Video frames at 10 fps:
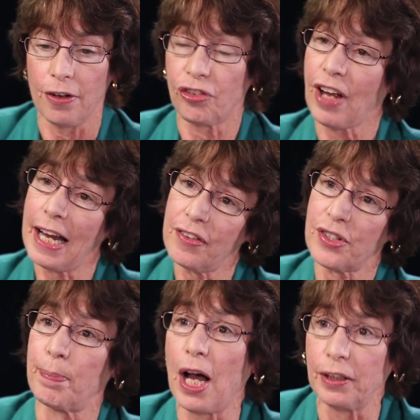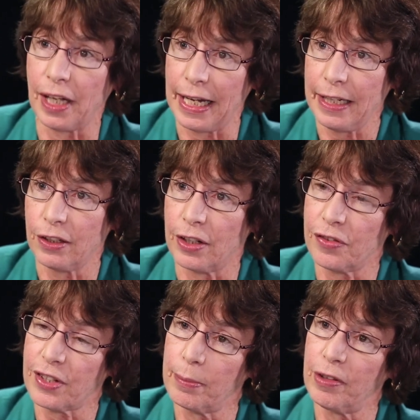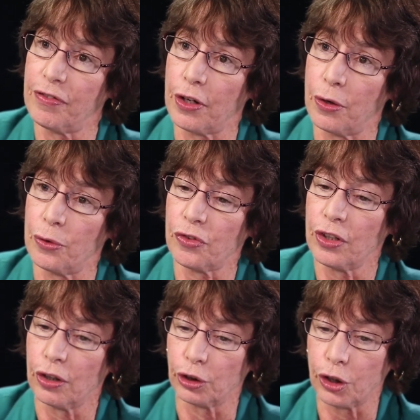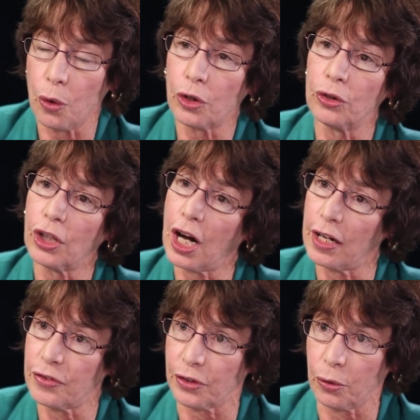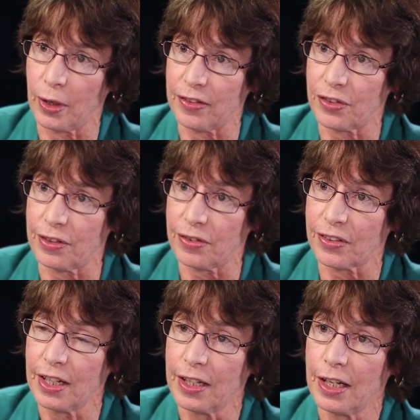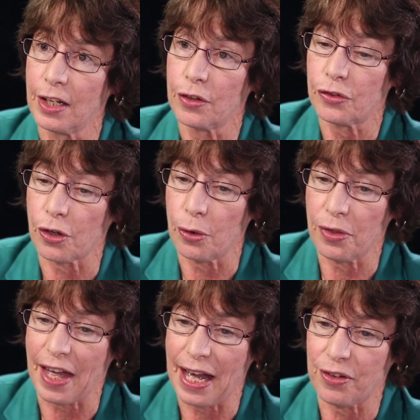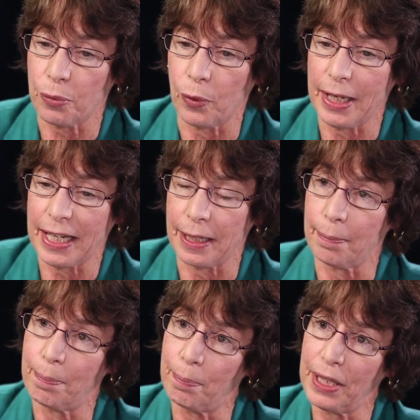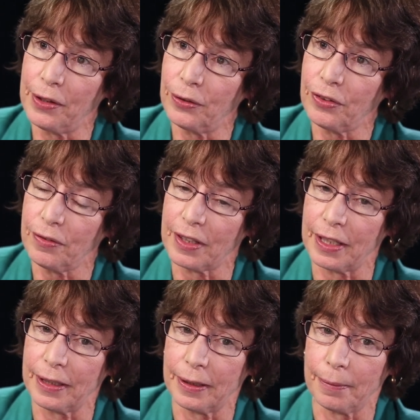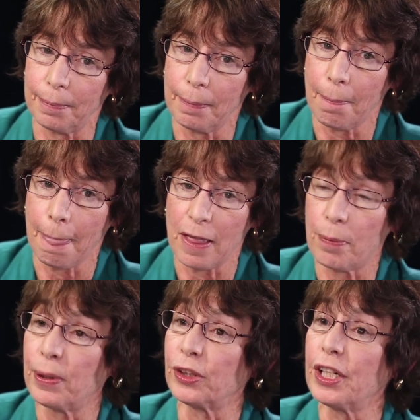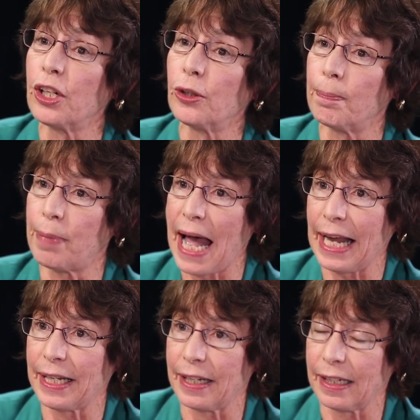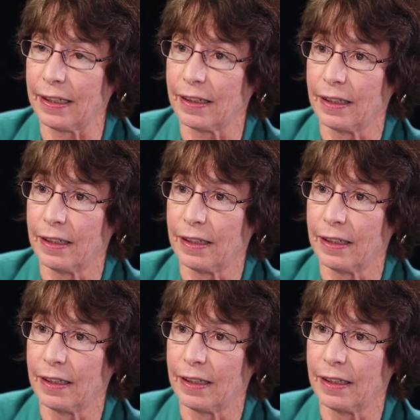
shine a spotlight on some of those local consequences so that we can build the, the political backing